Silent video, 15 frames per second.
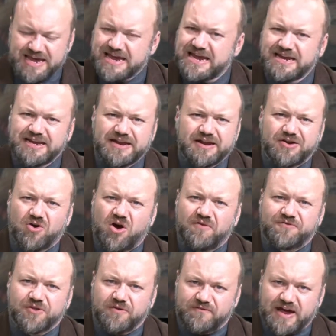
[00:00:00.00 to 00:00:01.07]
He did it all
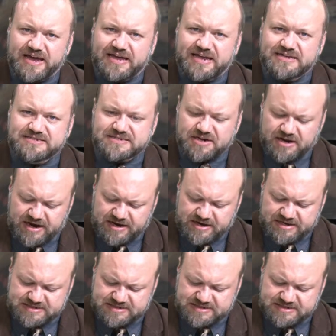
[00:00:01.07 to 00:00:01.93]
for the Vikings tonight.